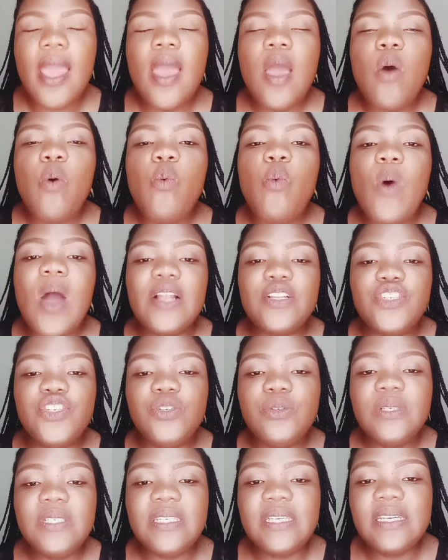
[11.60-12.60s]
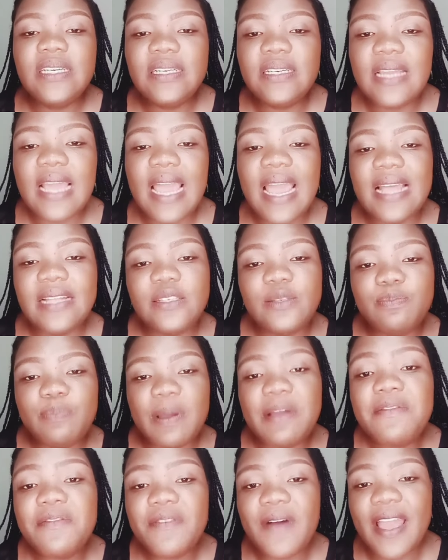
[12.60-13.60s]
what you did has
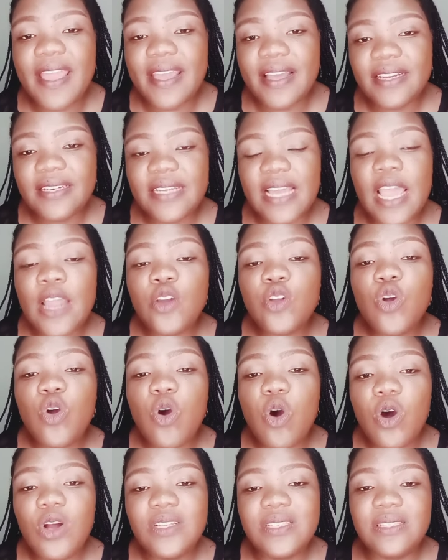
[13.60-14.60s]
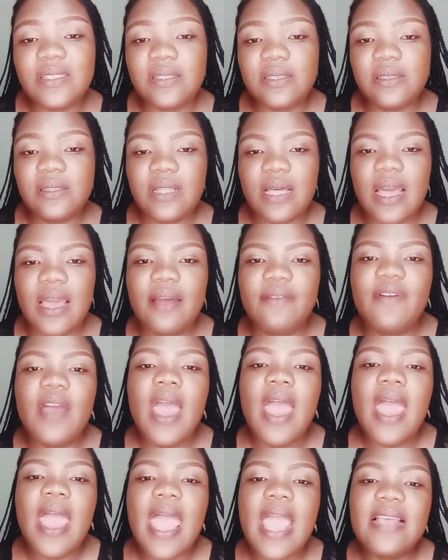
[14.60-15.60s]
backfired and God still have
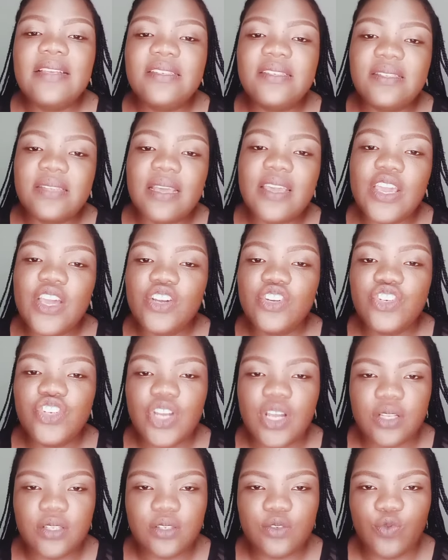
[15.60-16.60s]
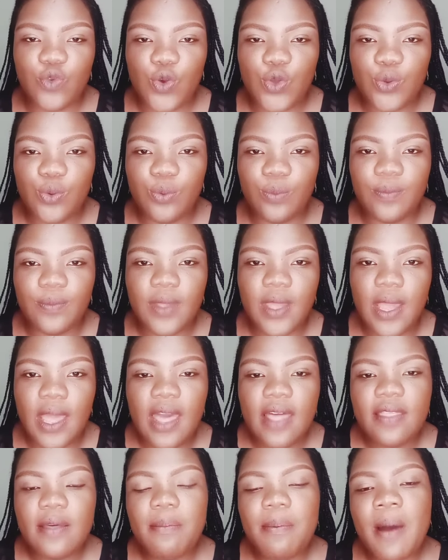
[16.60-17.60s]
a second chance for you.
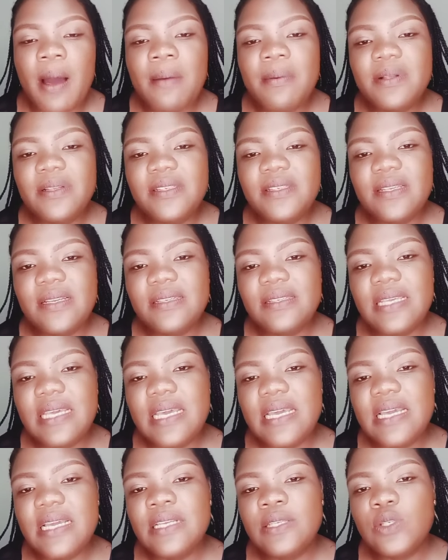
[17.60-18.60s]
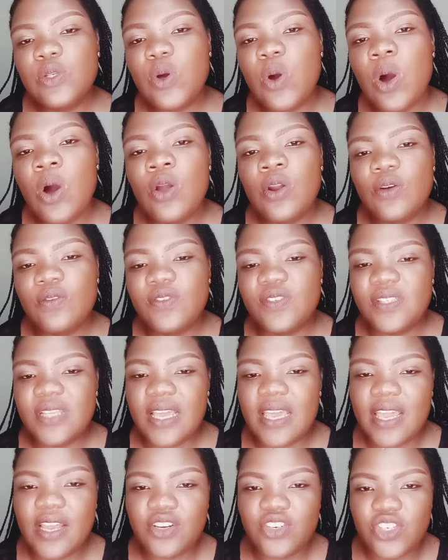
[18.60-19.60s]
The Bible says He is God of
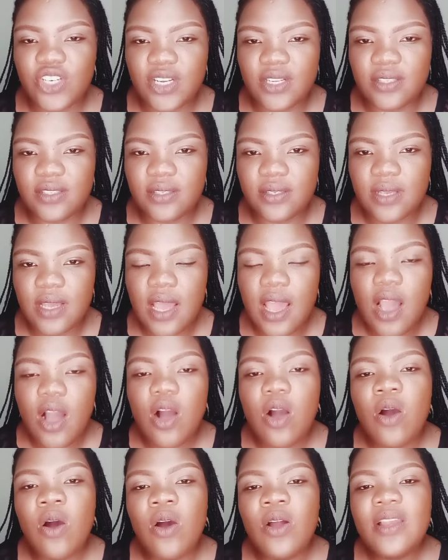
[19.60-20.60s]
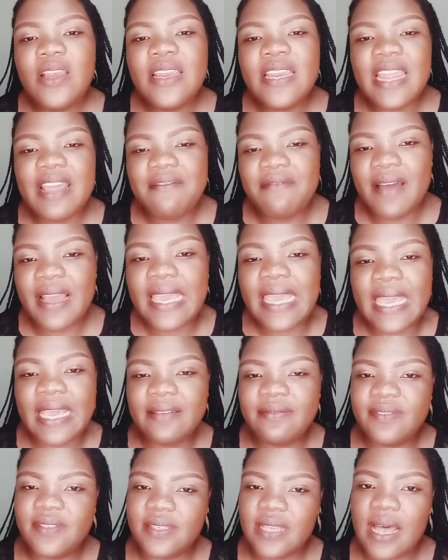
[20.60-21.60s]
second chance. God never
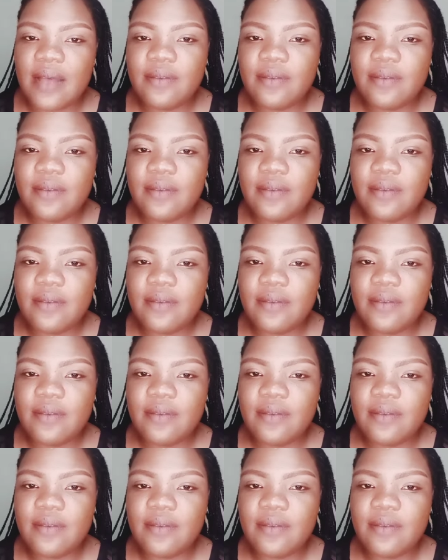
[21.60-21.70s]
gives